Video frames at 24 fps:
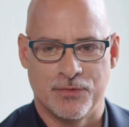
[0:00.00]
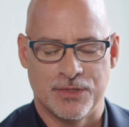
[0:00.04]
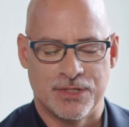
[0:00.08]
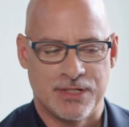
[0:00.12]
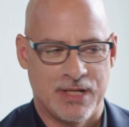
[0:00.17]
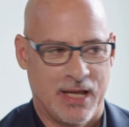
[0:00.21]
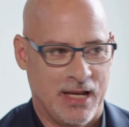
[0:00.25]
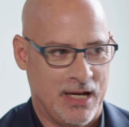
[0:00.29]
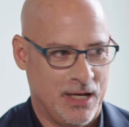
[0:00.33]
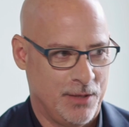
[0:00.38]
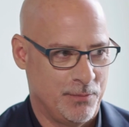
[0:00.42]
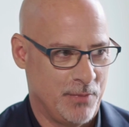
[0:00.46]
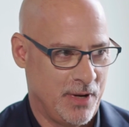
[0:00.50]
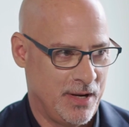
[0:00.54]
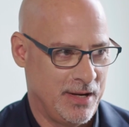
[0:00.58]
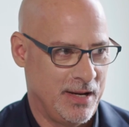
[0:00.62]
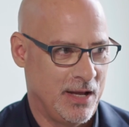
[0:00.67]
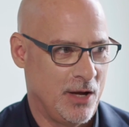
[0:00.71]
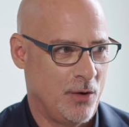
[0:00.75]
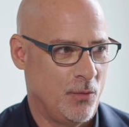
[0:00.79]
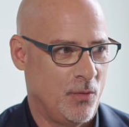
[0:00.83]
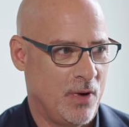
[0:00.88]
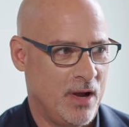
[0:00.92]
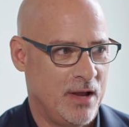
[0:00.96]
dating my
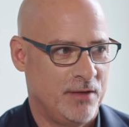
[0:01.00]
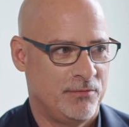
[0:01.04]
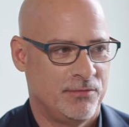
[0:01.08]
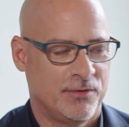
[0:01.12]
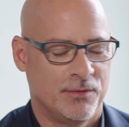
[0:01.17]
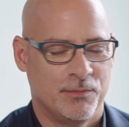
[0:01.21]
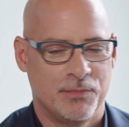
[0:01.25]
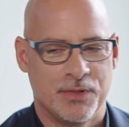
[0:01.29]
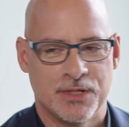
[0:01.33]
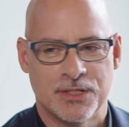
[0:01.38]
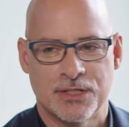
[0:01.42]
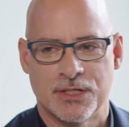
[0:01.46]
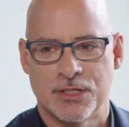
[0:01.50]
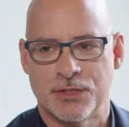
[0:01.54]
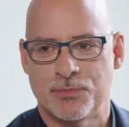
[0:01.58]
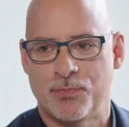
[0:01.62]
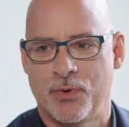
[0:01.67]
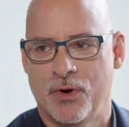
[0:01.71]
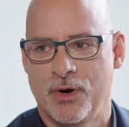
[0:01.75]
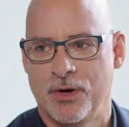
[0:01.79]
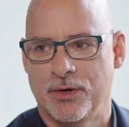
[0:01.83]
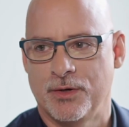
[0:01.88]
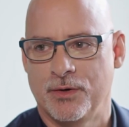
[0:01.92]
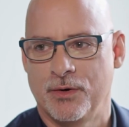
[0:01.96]
now wife and business
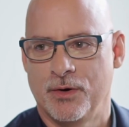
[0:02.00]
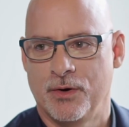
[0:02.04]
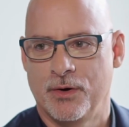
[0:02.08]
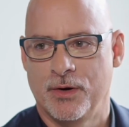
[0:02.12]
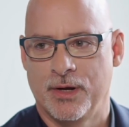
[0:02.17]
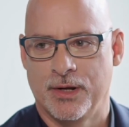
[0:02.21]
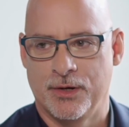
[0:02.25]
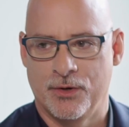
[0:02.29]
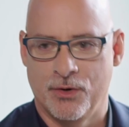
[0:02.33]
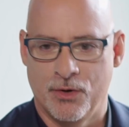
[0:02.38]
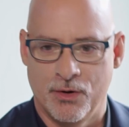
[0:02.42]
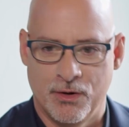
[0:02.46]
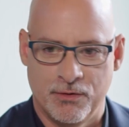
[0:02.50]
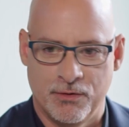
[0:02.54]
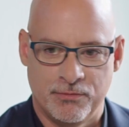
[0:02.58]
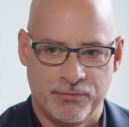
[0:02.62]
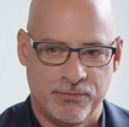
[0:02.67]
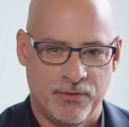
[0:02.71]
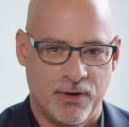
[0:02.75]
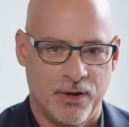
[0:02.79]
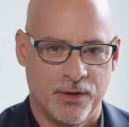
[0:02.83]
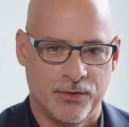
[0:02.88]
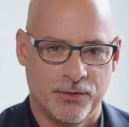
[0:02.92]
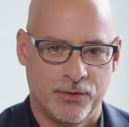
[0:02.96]
partner, and her
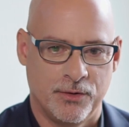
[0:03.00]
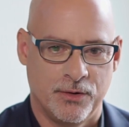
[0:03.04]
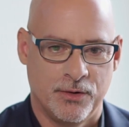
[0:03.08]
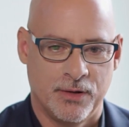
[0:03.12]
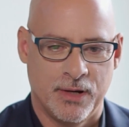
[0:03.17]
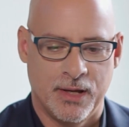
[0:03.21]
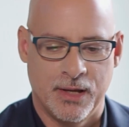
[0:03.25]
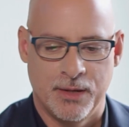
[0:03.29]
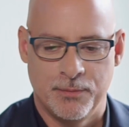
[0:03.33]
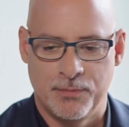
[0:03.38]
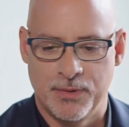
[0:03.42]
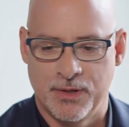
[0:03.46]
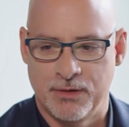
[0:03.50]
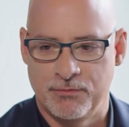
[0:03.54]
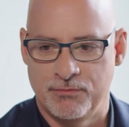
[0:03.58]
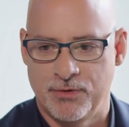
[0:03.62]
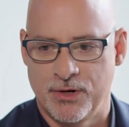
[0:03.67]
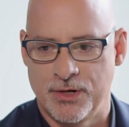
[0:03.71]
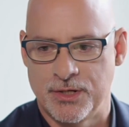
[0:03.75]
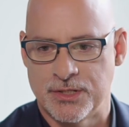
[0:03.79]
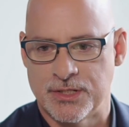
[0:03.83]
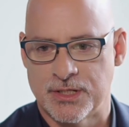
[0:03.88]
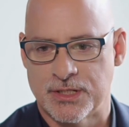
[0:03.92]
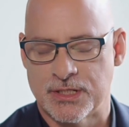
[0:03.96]
father had been
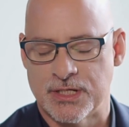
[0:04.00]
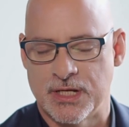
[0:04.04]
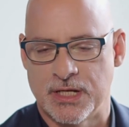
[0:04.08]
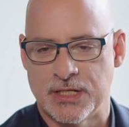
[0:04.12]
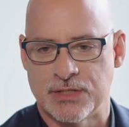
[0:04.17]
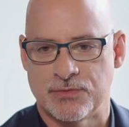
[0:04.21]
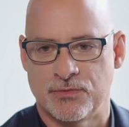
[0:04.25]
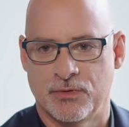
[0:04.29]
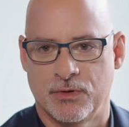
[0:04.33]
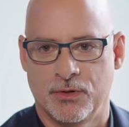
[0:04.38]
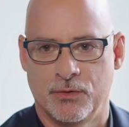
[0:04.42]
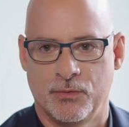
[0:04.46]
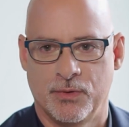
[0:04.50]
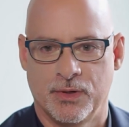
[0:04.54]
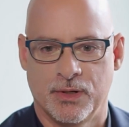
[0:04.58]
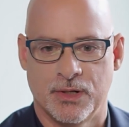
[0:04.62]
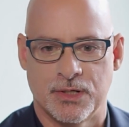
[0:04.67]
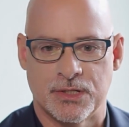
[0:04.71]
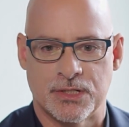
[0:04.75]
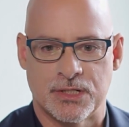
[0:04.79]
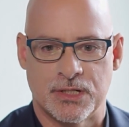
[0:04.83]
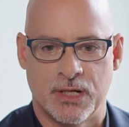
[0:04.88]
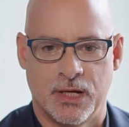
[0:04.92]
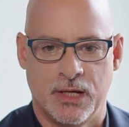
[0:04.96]
very successful in real
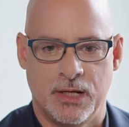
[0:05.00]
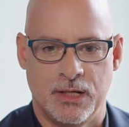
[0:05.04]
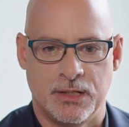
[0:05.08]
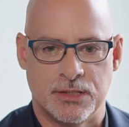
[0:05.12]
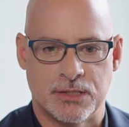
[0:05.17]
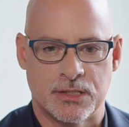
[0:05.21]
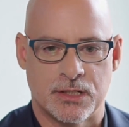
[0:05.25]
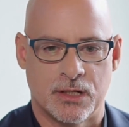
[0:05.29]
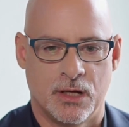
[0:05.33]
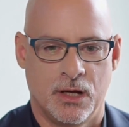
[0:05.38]
estate,